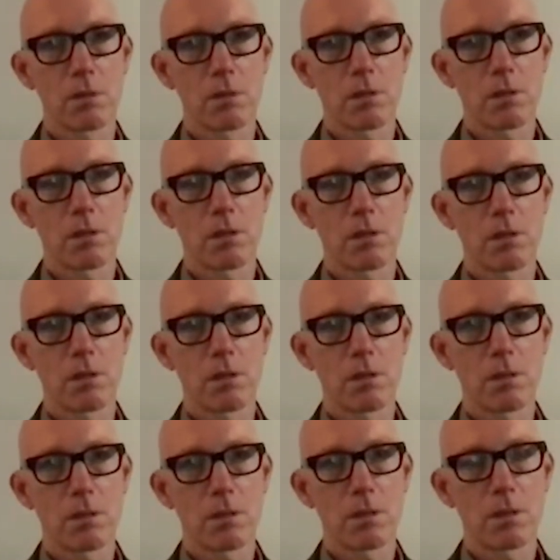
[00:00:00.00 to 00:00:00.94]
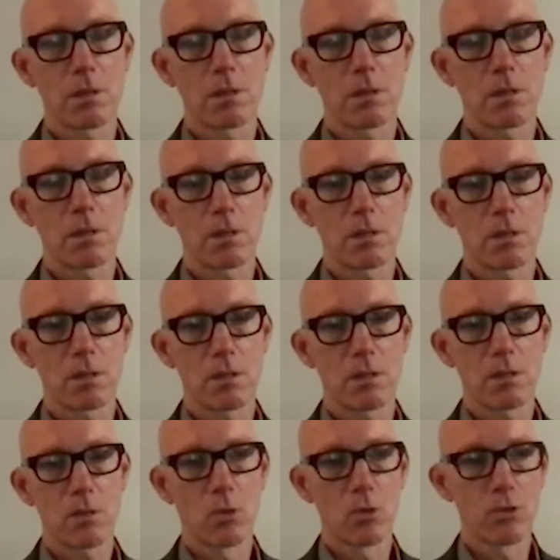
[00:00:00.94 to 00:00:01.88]
is, is is is is
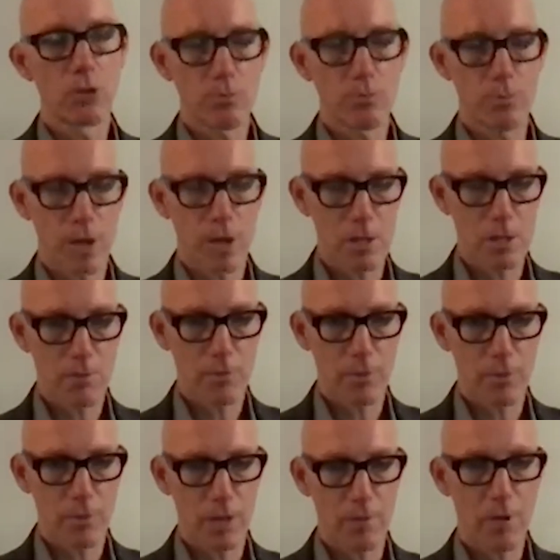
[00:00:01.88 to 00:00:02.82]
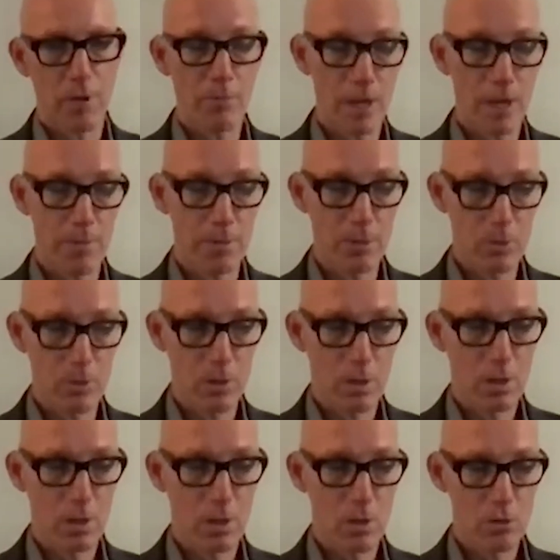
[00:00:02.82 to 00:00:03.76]
all too present for people, and people
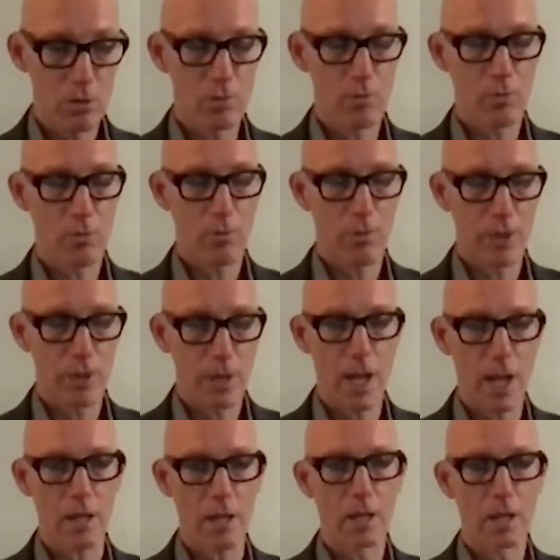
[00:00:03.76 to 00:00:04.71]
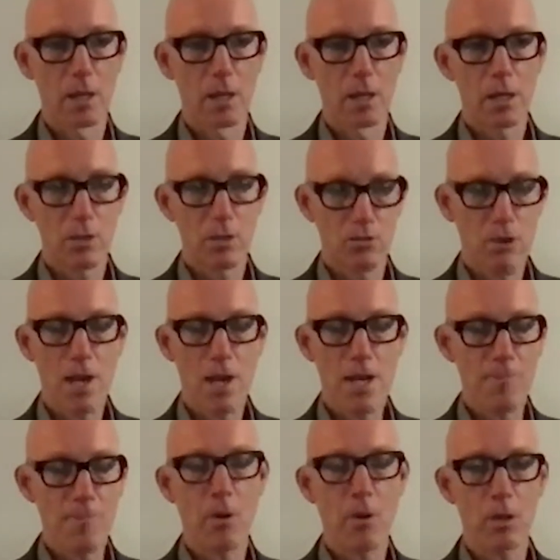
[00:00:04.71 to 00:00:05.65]
shouldn't forget.
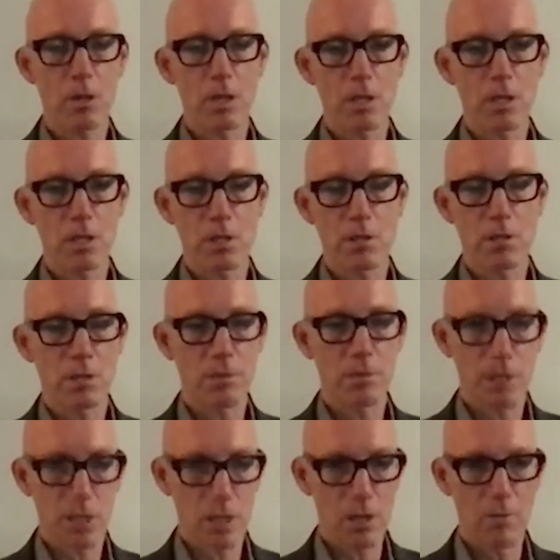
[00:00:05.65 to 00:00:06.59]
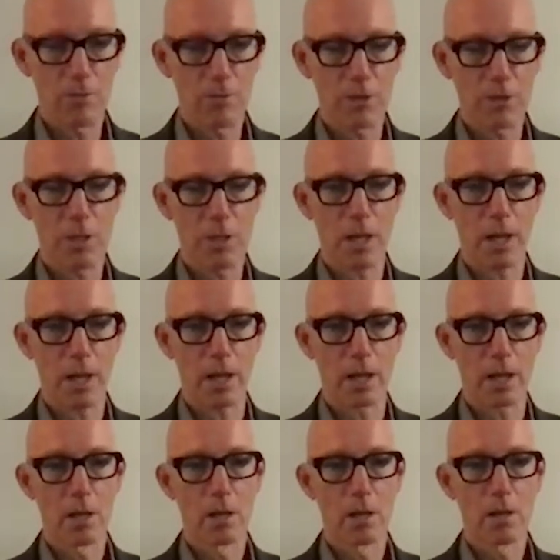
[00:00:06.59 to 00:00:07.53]
Israeli politicians themselves are
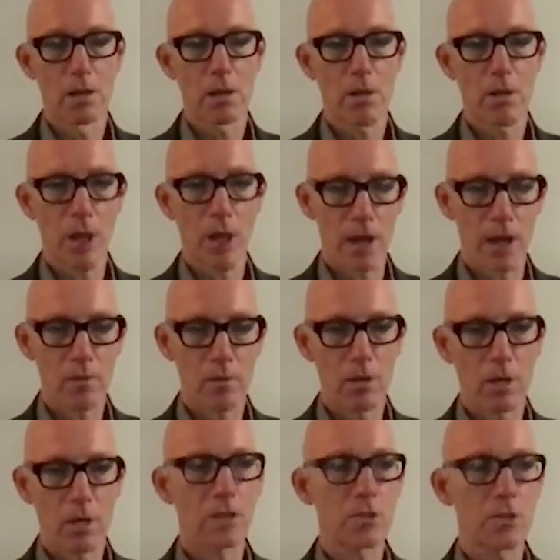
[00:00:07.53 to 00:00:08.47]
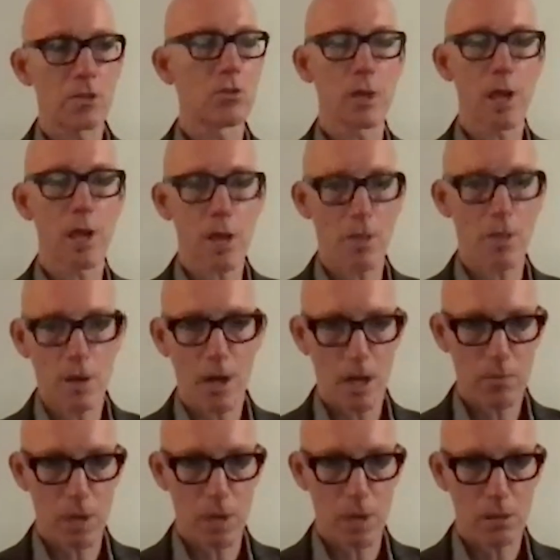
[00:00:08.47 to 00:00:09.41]
saying that let's do another
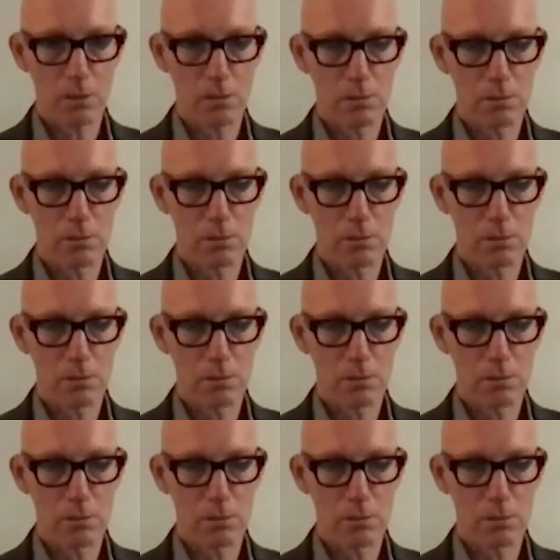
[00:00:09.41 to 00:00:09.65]
Nakba,